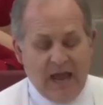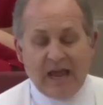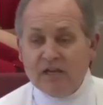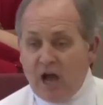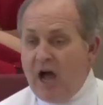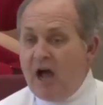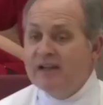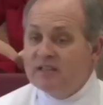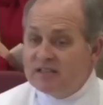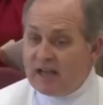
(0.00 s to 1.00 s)
and
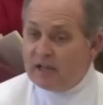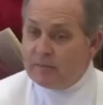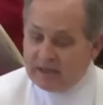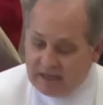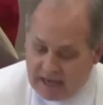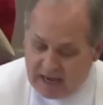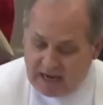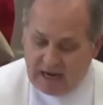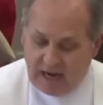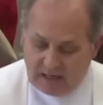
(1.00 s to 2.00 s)
non celibate
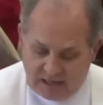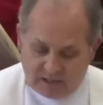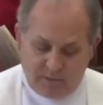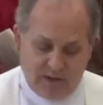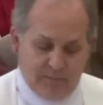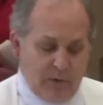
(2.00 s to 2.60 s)
gay and lesbian